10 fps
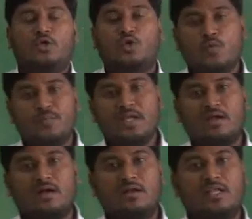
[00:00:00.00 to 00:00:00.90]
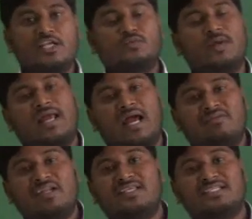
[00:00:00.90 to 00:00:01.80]
European countries were
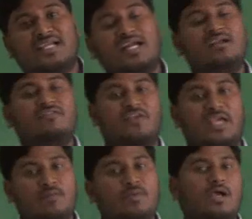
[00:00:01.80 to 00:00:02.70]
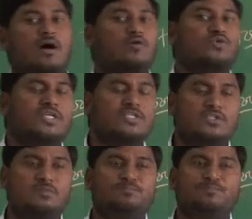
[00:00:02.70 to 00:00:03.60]
having this kind of gaming
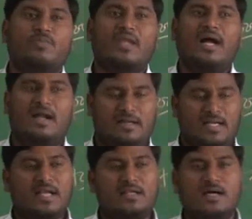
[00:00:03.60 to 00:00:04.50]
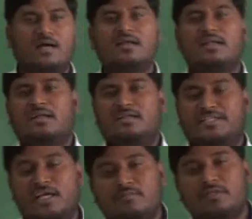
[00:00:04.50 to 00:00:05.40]
houses. And later,
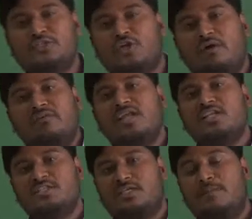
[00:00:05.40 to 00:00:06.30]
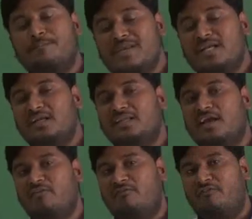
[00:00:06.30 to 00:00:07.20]
German sovereigns completely,
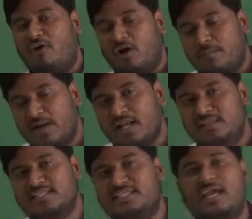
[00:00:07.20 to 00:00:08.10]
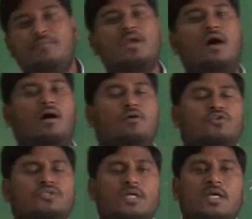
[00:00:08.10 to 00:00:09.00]
they have forbidden this gaming
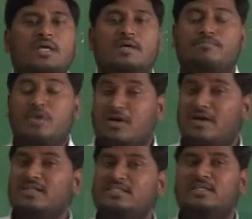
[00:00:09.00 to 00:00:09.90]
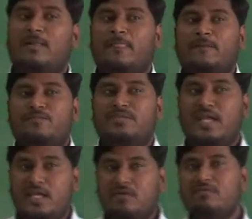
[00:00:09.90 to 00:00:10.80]
house, because
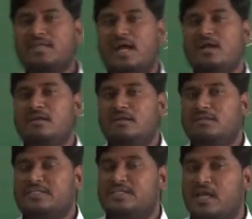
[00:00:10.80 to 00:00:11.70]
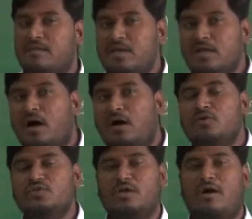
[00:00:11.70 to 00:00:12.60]
they knew that this gaming
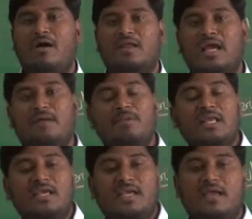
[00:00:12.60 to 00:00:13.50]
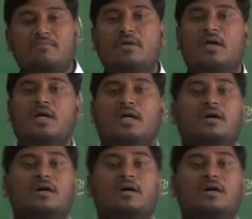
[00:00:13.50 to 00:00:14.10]
house or gambling game